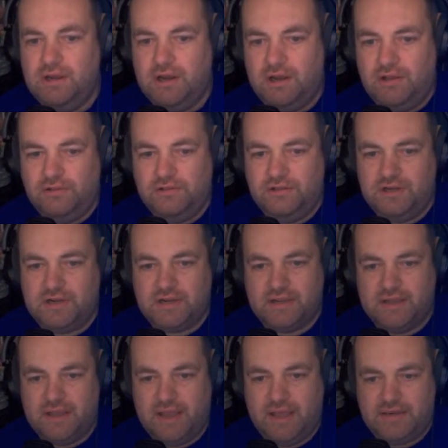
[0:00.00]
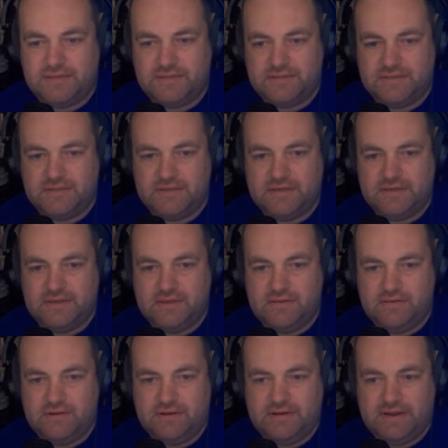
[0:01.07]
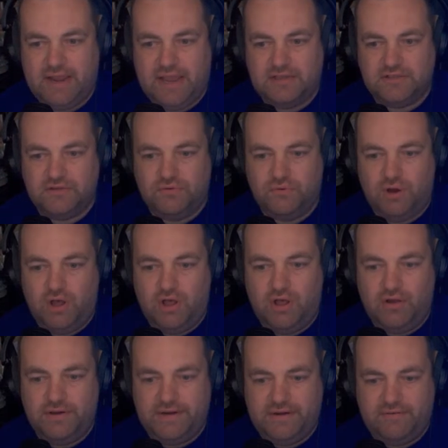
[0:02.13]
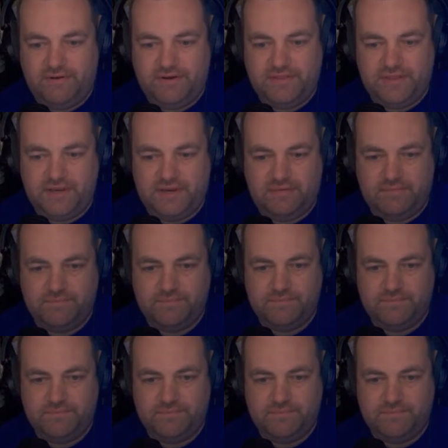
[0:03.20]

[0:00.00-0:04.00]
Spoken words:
Oh, look, a castle wall and everything.